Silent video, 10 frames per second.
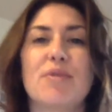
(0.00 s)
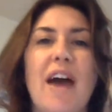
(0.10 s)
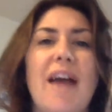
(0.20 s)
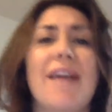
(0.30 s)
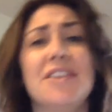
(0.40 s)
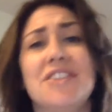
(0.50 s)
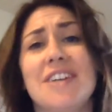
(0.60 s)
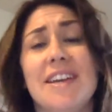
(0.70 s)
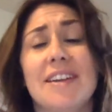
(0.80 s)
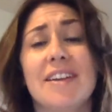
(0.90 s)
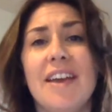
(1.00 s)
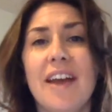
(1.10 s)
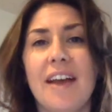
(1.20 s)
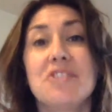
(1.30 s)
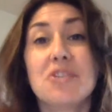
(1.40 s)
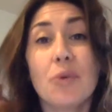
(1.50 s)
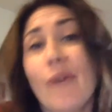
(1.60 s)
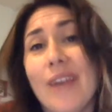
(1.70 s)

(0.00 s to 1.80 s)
that energy and joy,